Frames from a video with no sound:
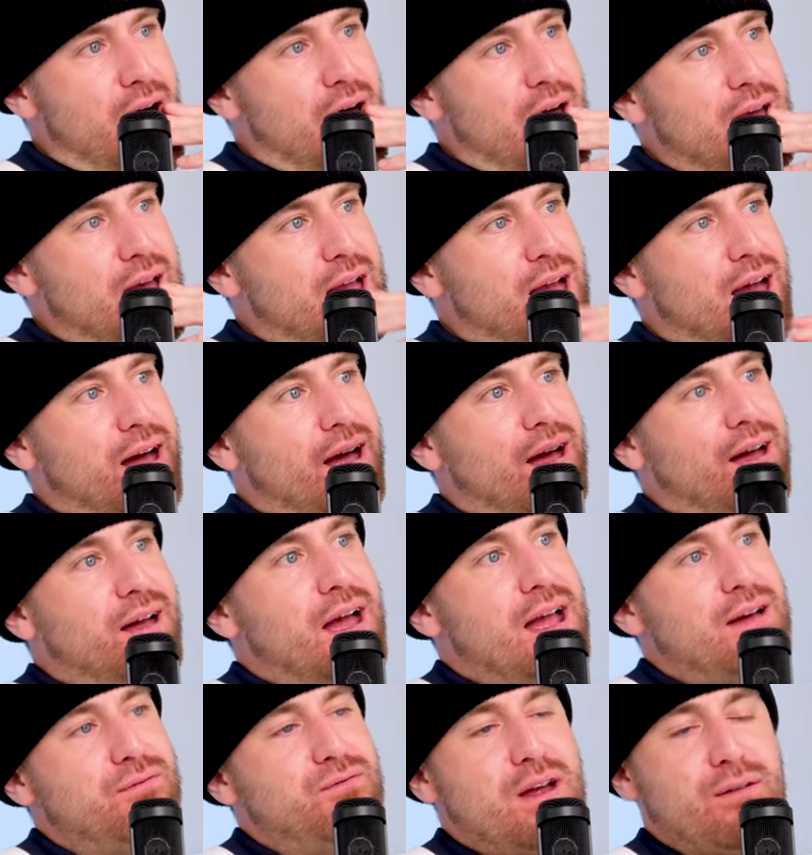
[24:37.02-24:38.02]
I
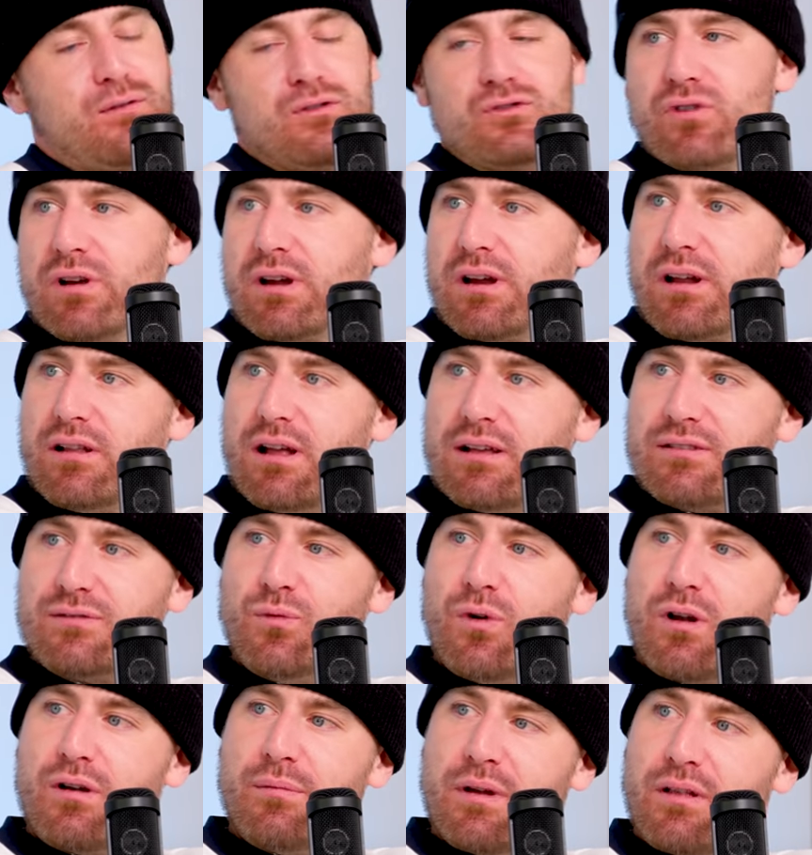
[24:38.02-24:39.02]
uh, I've never drinking a
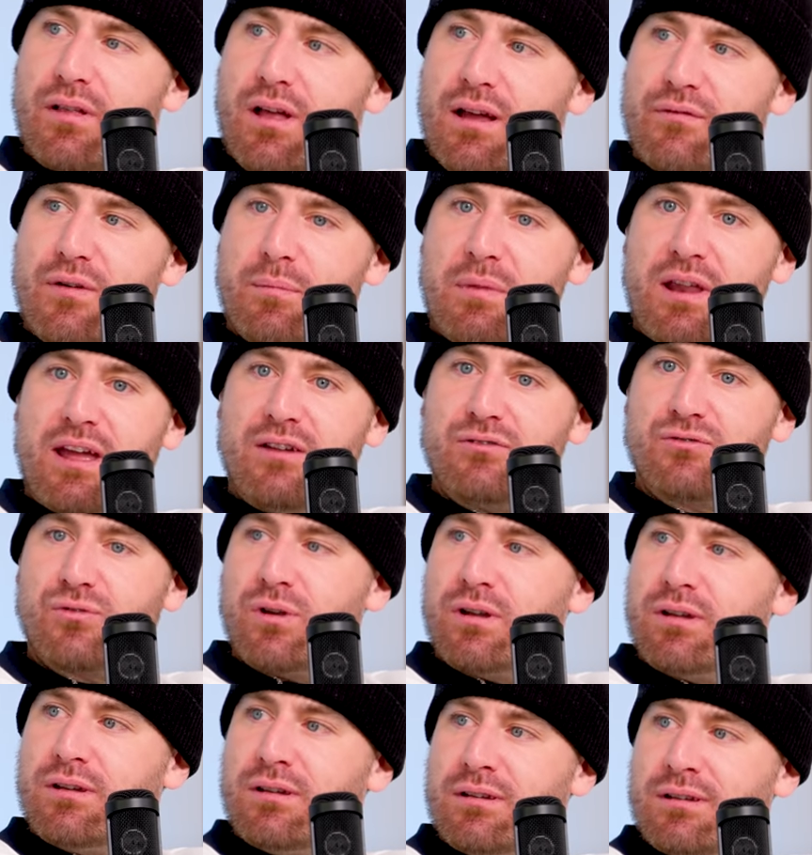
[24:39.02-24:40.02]
glass of water in my life. I'm an
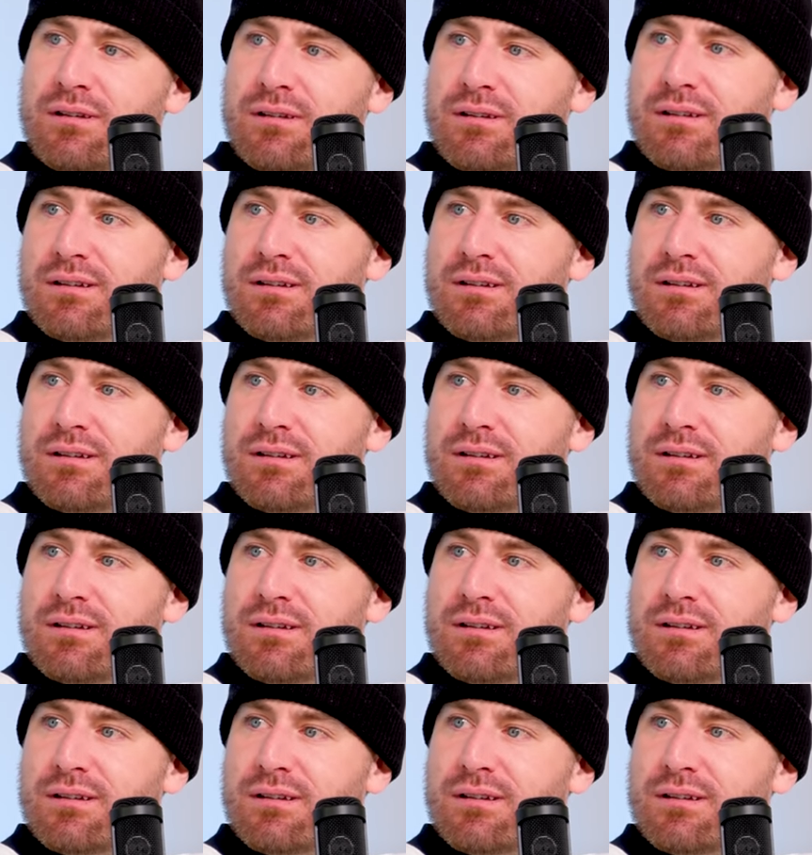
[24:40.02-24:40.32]
android.